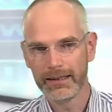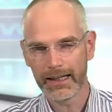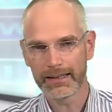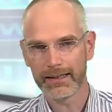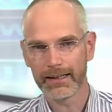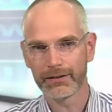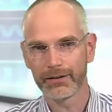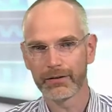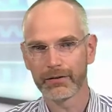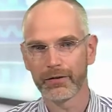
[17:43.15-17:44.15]
and then you
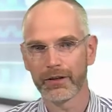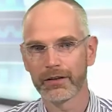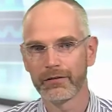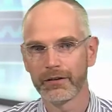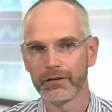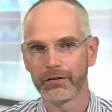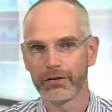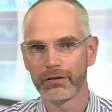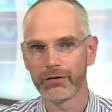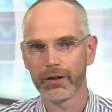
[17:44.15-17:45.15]
look for
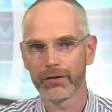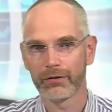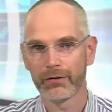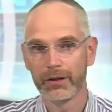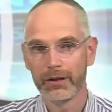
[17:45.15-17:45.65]
inefficiencies and try to